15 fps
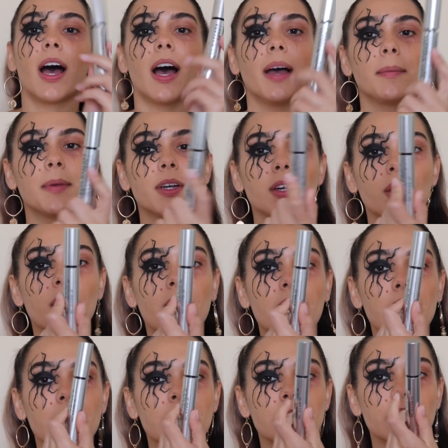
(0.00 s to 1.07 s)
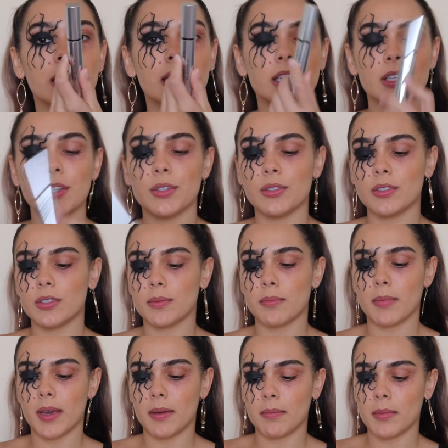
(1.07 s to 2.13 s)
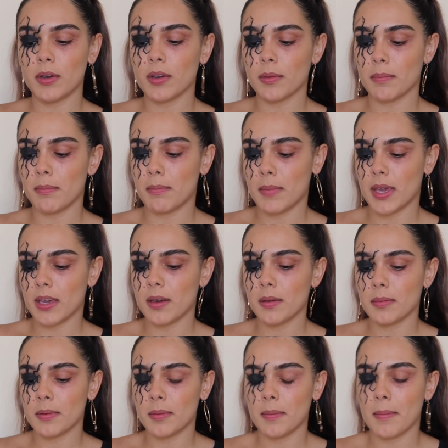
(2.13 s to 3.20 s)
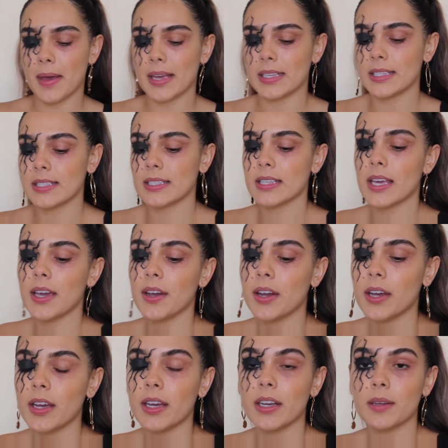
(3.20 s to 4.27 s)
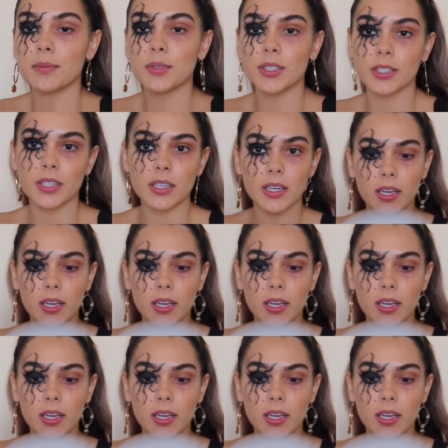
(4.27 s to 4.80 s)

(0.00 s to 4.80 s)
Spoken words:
I'm going to go ahead and use my Milk Makeup Mascara, and I'm just going to